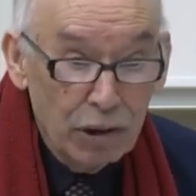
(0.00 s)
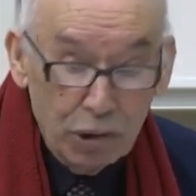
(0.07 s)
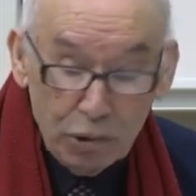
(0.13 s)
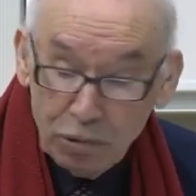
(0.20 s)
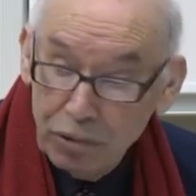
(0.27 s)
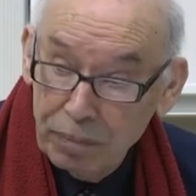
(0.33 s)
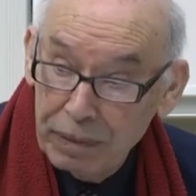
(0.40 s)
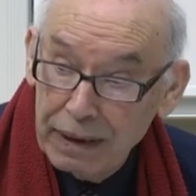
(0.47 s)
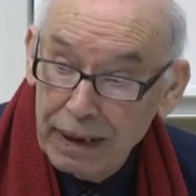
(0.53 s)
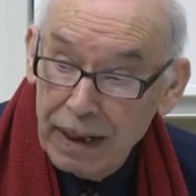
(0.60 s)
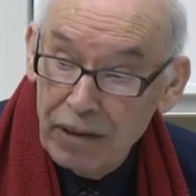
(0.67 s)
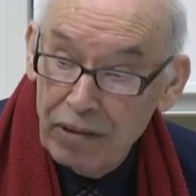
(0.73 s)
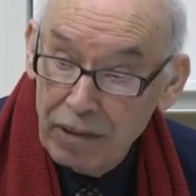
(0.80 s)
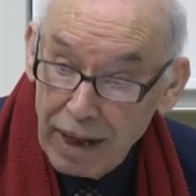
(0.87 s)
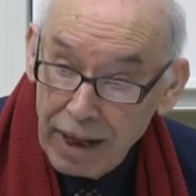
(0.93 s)
should be
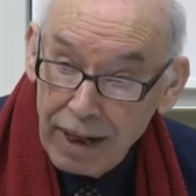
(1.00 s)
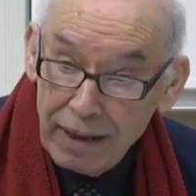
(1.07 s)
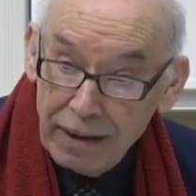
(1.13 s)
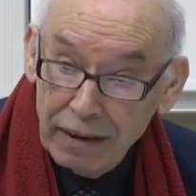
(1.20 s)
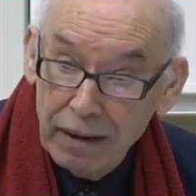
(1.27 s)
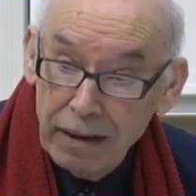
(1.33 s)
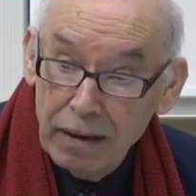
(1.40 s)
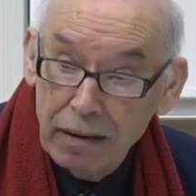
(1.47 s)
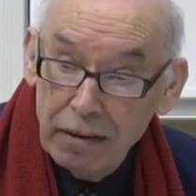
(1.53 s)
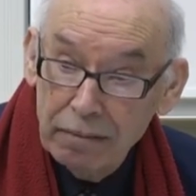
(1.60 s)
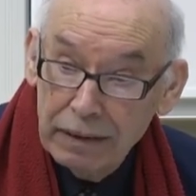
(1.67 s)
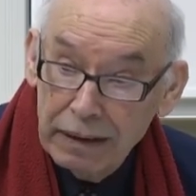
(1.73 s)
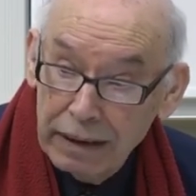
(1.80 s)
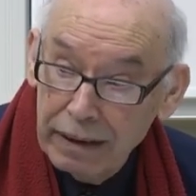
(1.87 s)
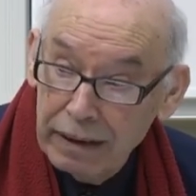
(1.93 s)
at the heart
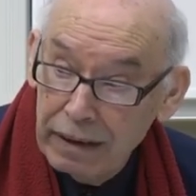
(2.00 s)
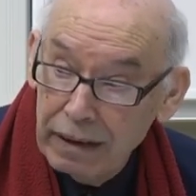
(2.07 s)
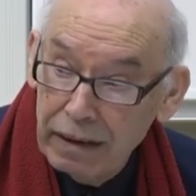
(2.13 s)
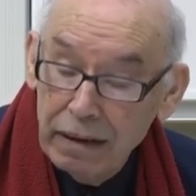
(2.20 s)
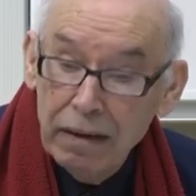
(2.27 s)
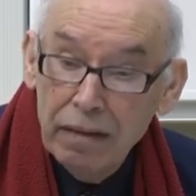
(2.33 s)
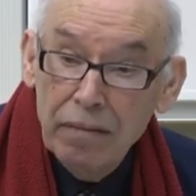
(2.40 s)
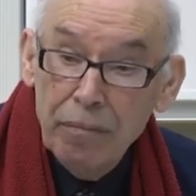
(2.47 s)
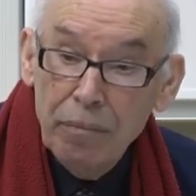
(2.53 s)
of any